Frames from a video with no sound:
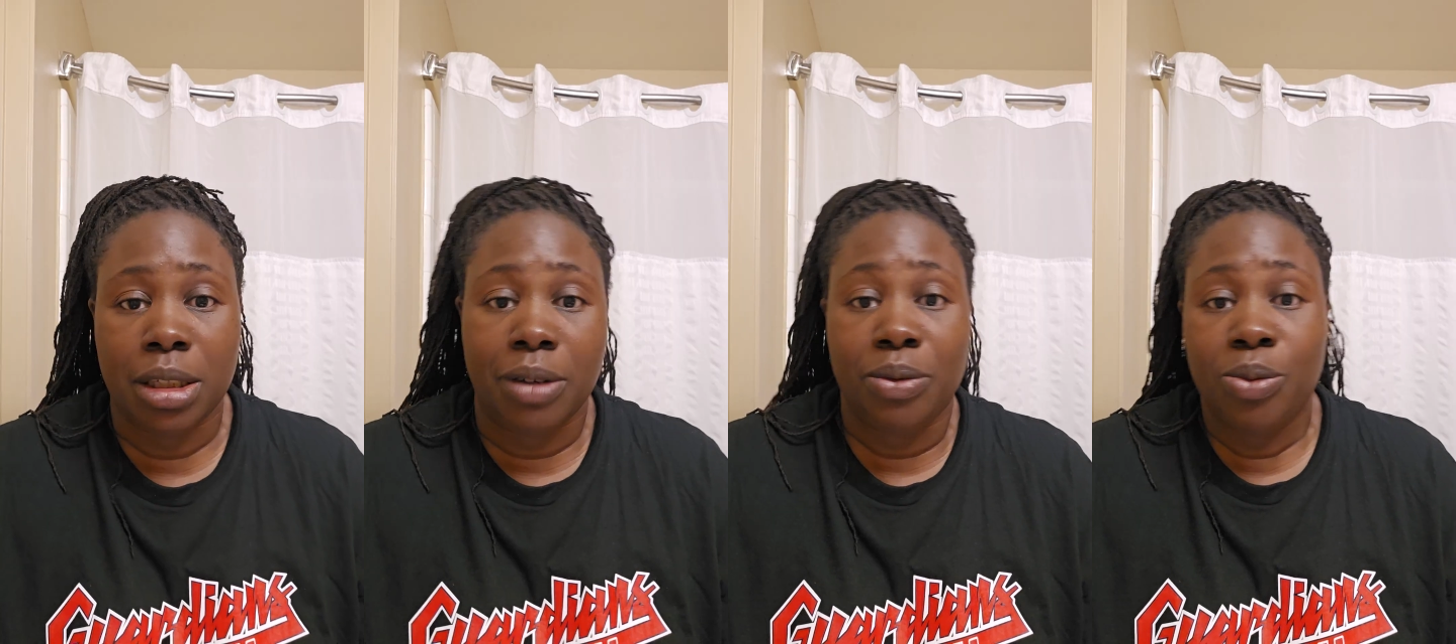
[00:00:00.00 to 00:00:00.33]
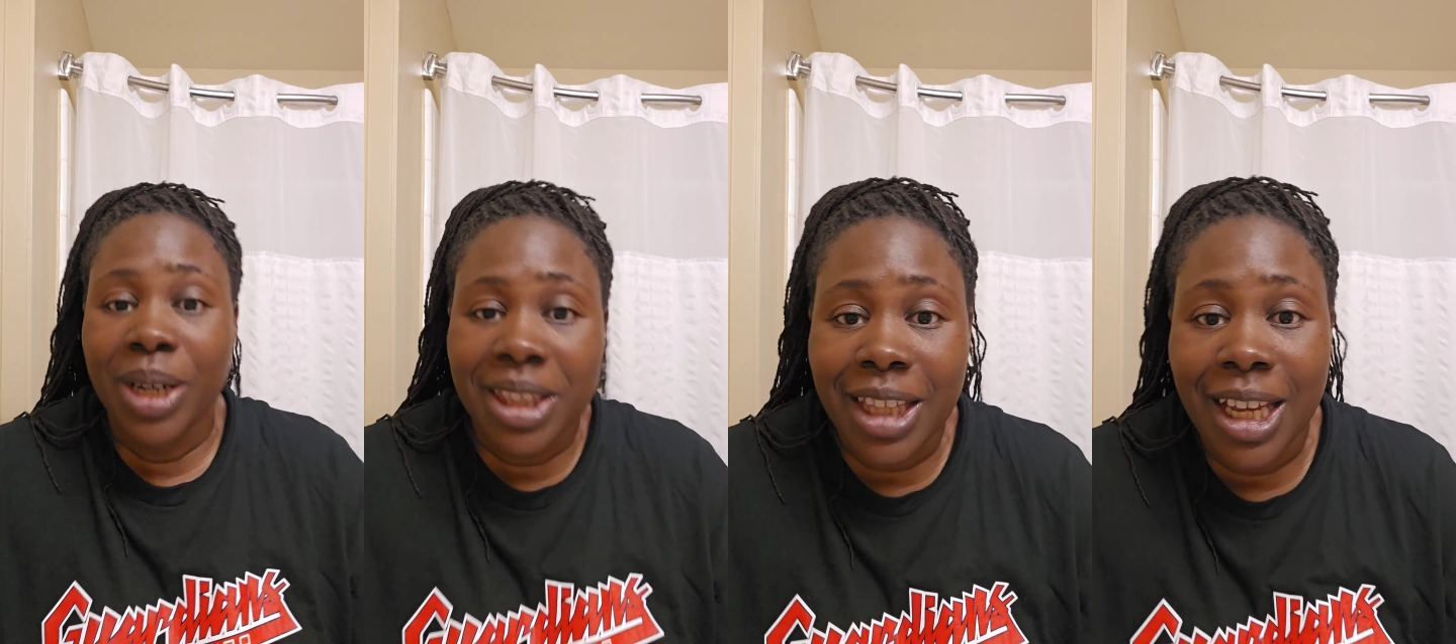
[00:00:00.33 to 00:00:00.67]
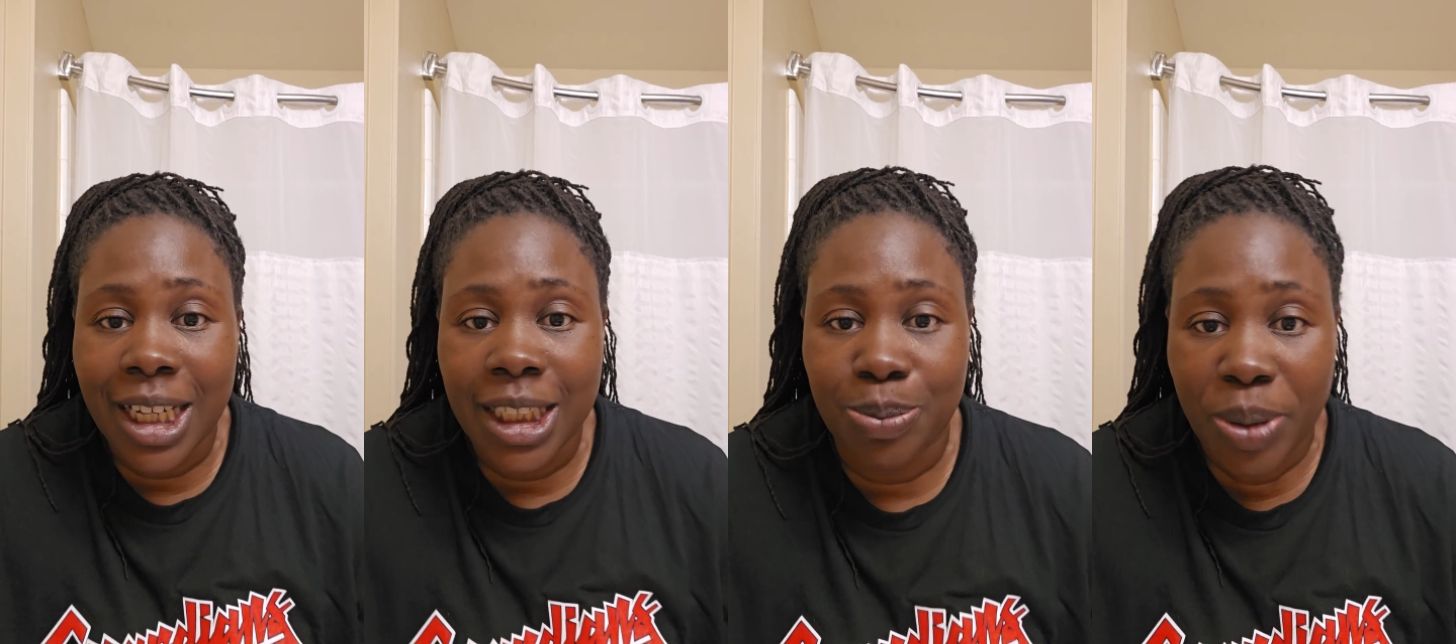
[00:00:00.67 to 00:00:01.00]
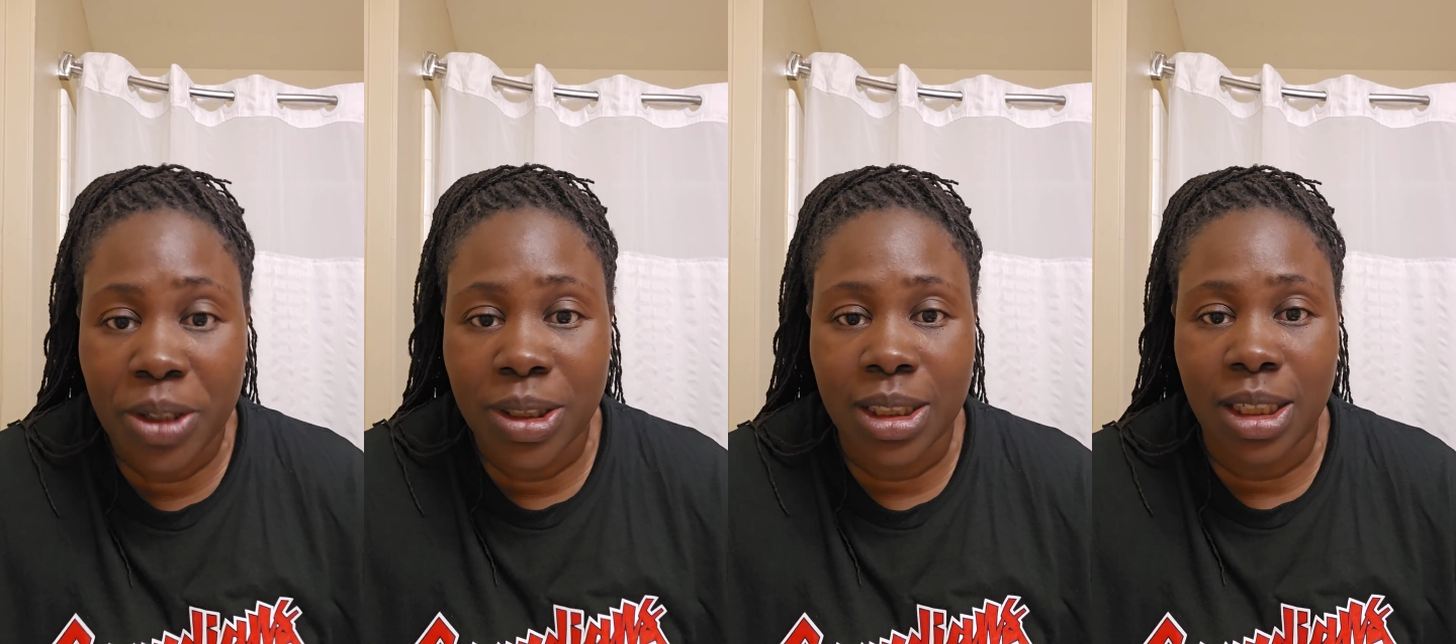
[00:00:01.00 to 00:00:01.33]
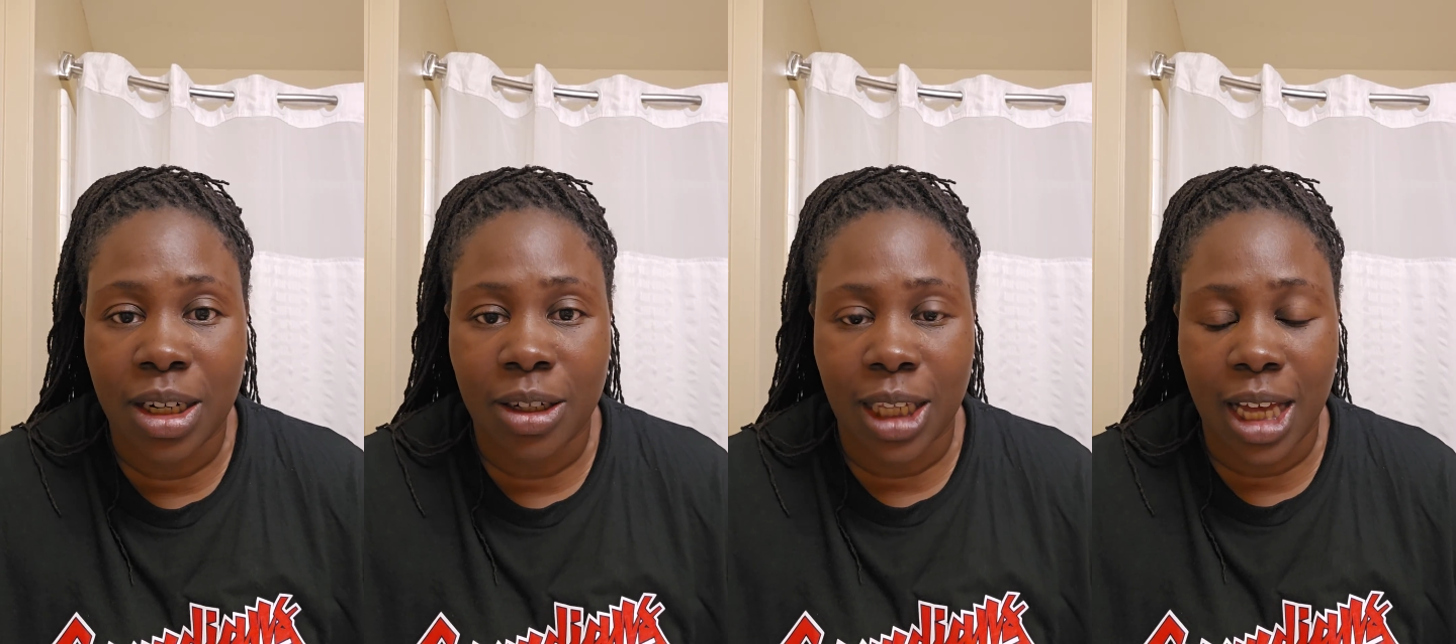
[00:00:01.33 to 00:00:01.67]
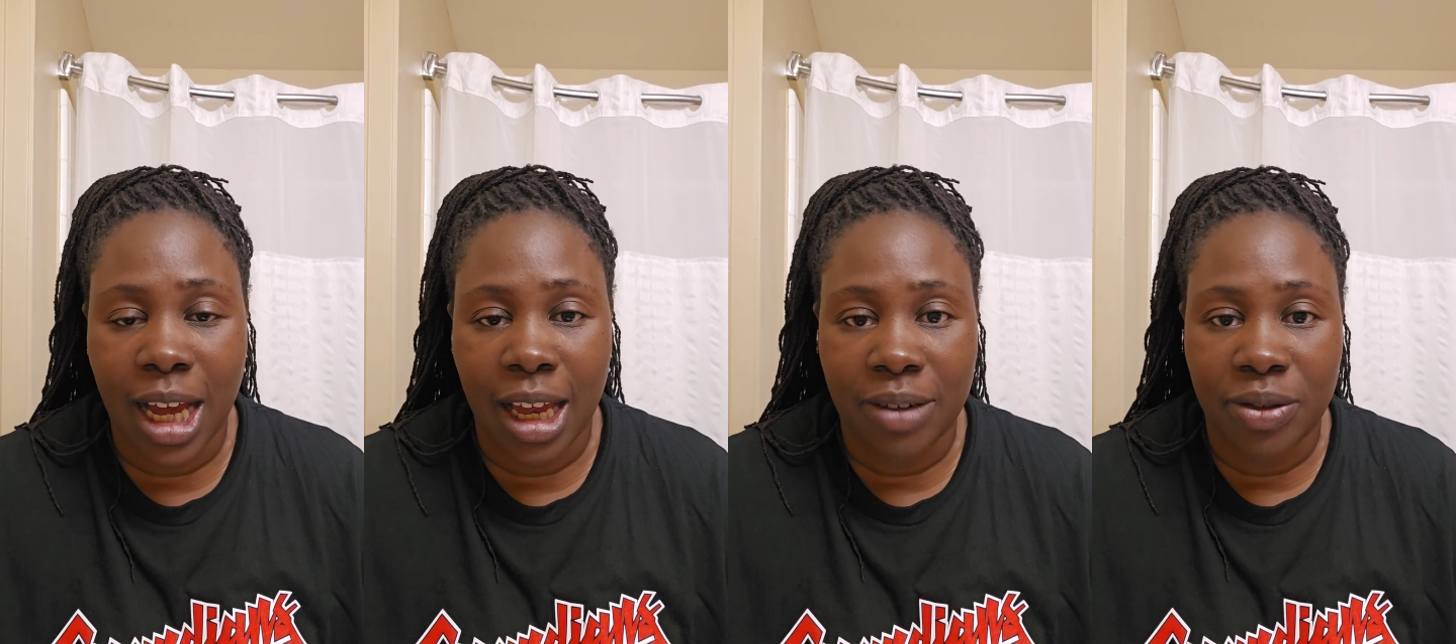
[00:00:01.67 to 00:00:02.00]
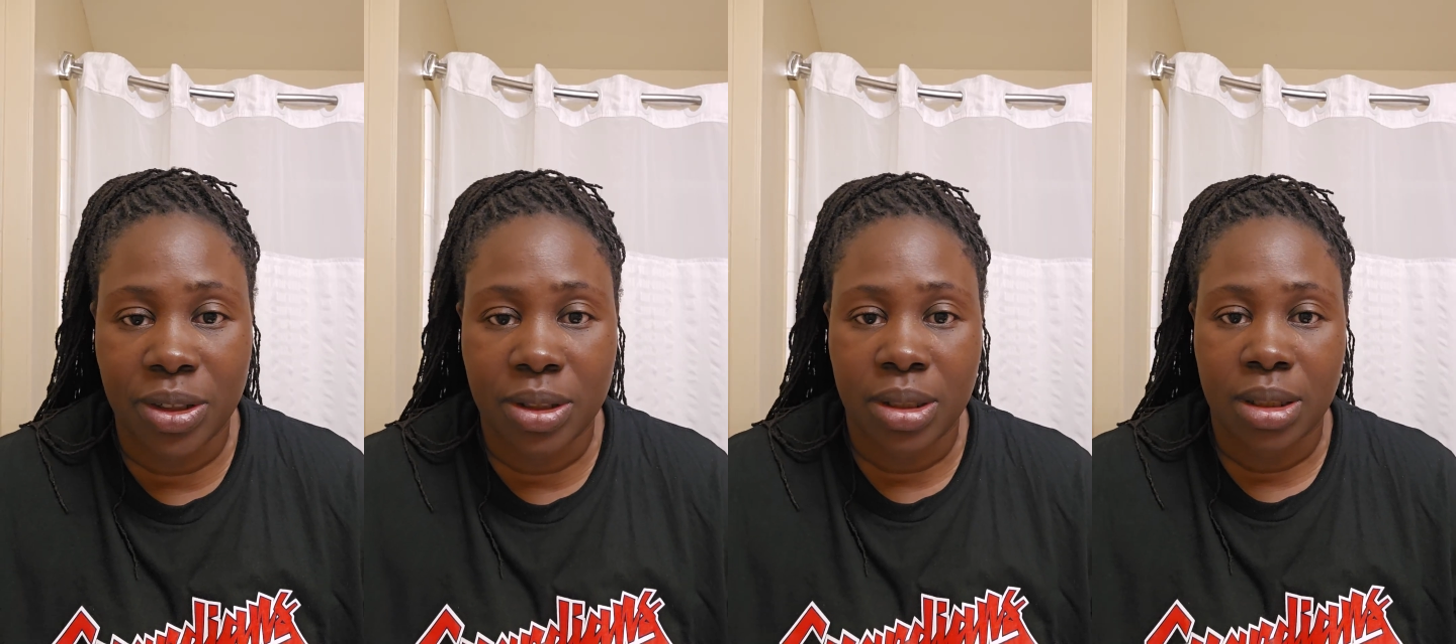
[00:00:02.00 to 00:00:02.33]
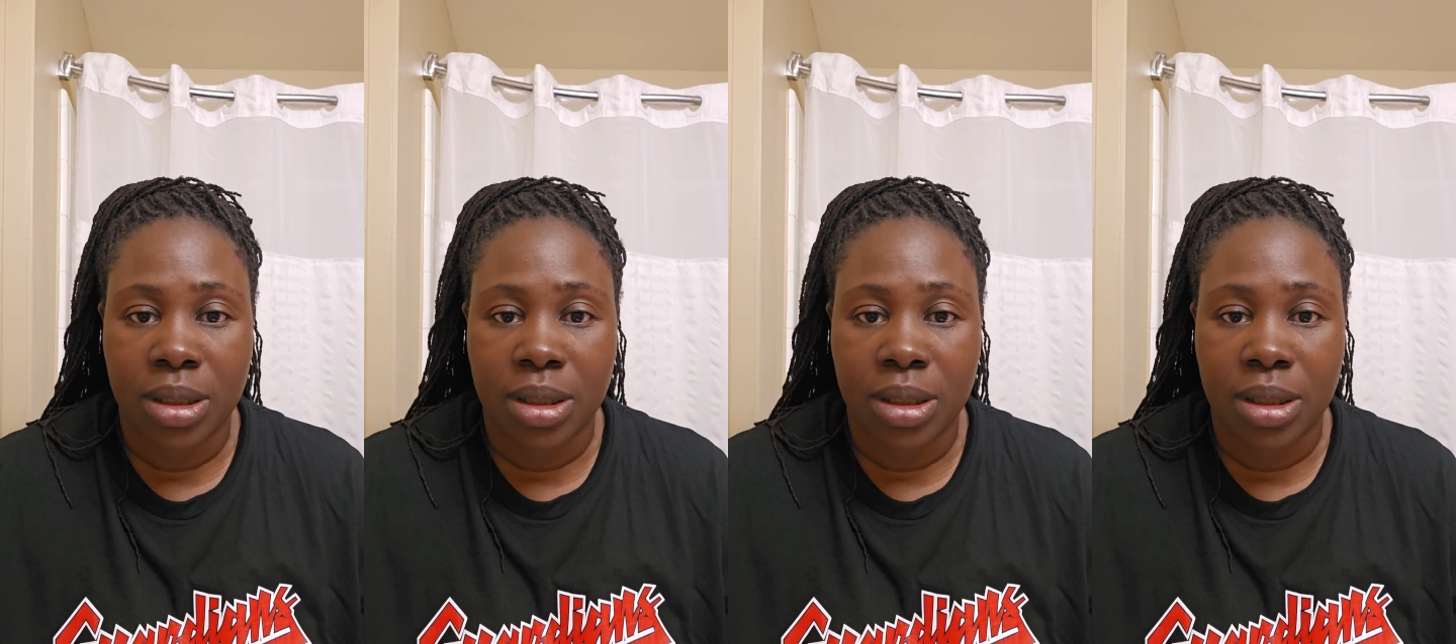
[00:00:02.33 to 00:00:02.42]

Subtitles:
of what they experienced in their lives.